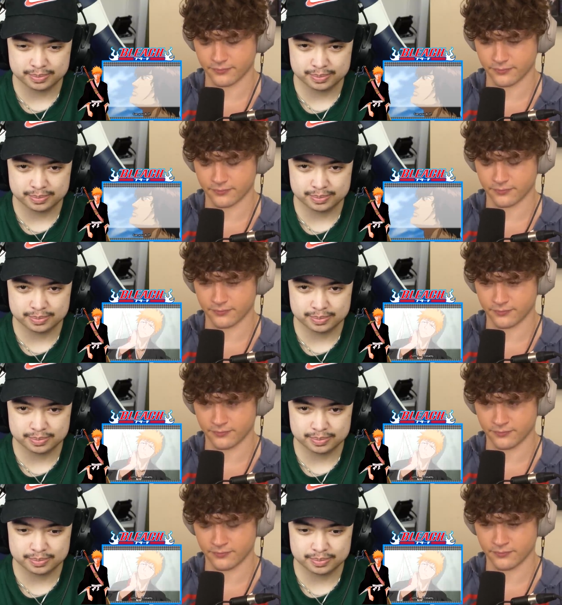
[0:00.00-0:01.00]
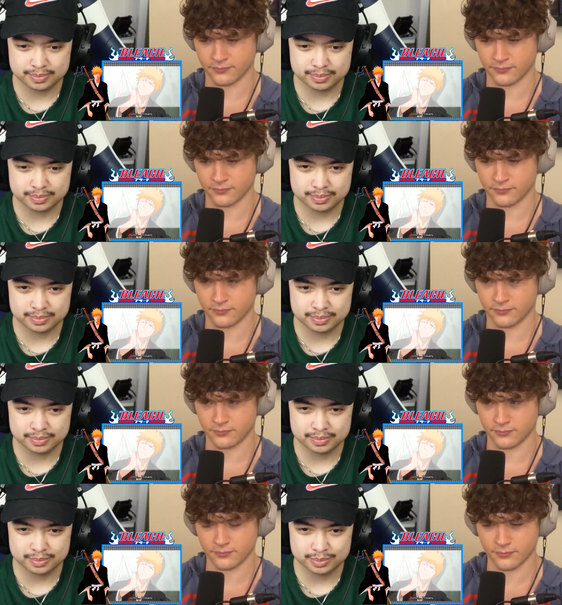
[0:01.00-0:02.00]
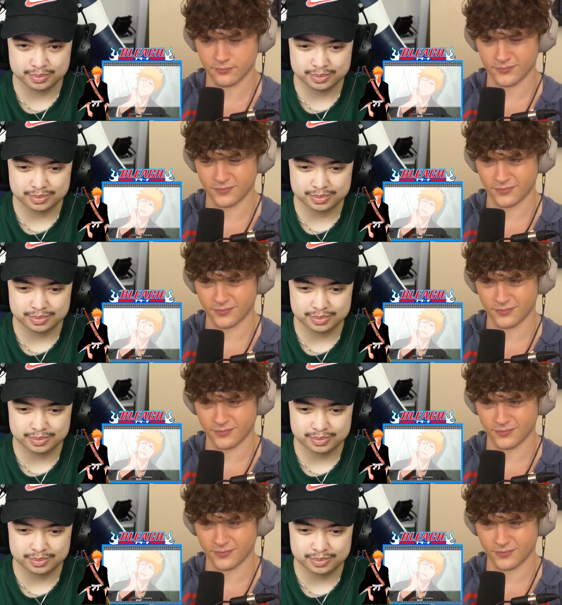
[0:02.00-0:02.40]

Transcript: (no one is talking)